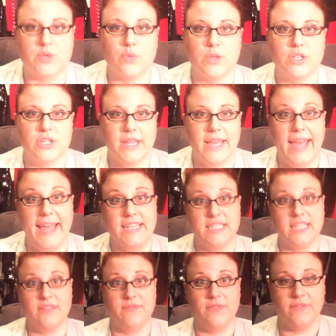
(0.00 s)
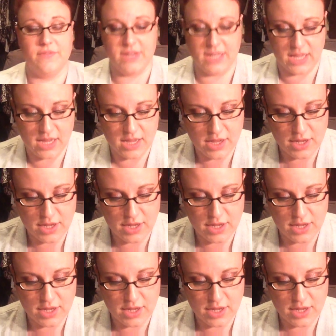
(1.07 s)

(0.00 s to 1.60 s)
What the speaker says: It's originally $18.50.